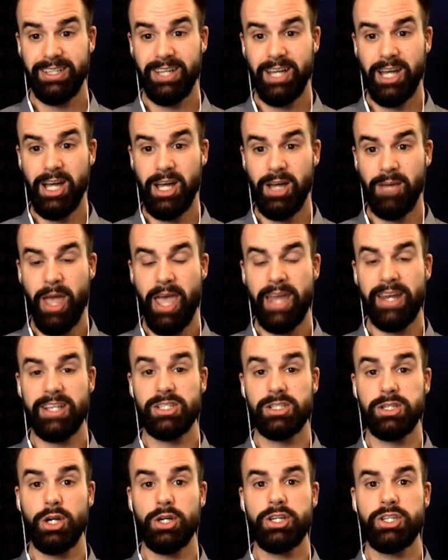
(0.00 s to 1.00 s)
And
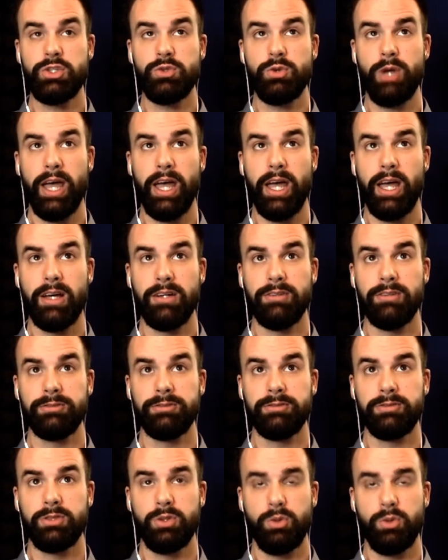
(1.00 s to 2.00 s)
as long as you have,
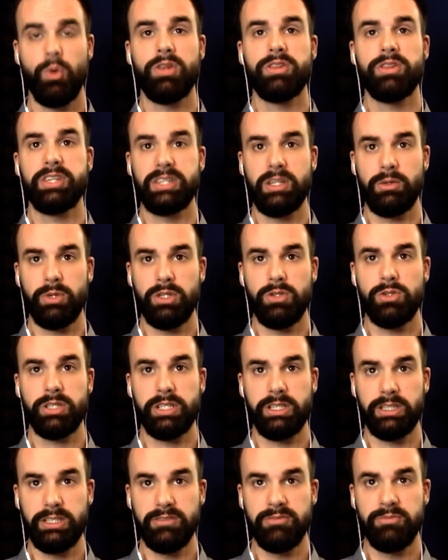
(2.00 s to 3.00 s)
one thing that we
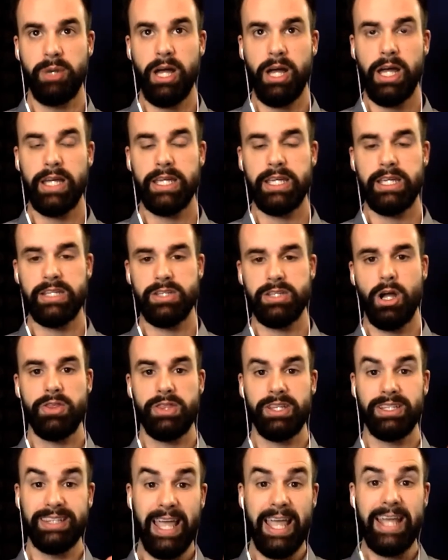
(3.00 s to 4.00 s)
usually live by is
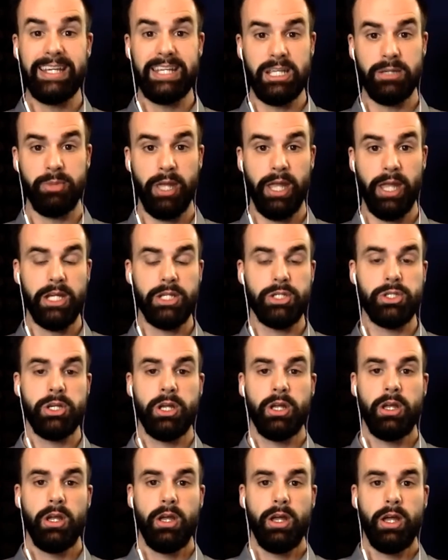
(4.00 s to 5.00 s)
on the landing page,
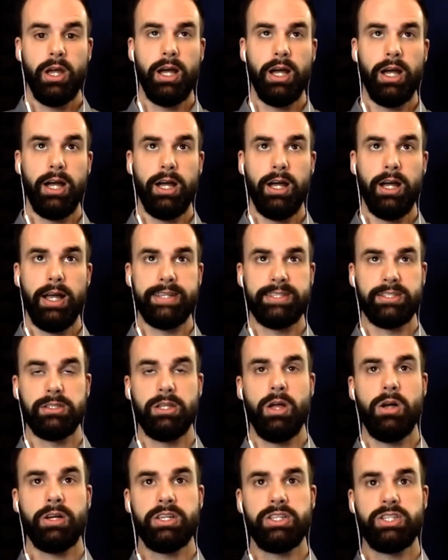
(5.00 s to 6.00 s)
as
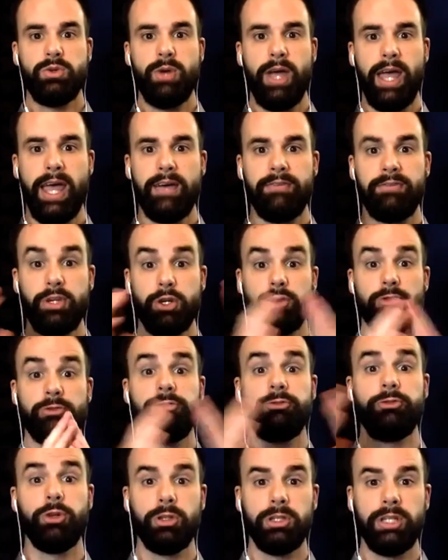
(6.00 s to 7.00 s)
long as you have your
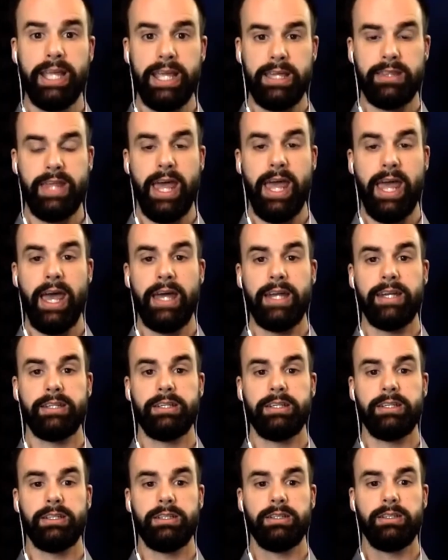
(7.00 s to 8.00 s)
full length ad
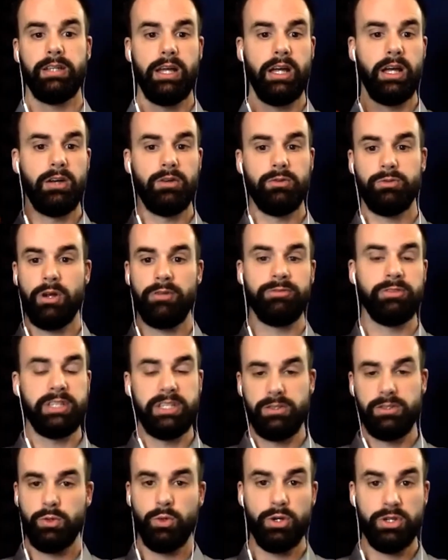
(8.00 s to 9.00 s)

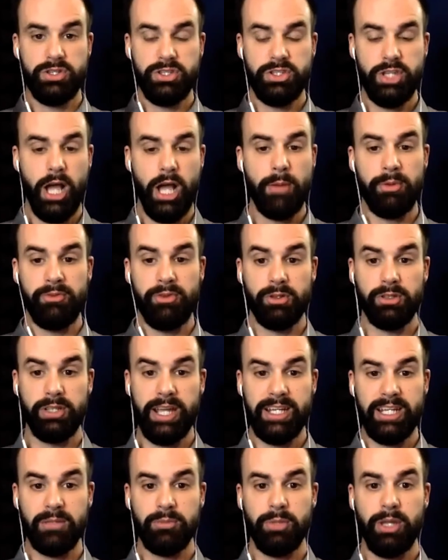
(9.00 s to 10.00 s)
roughly towards the top of your
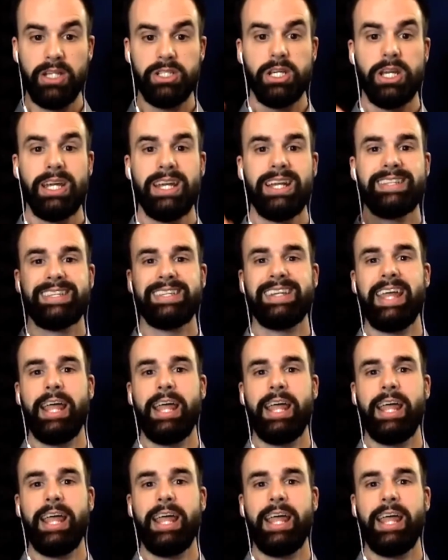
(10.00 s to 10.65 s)
landing page, it's going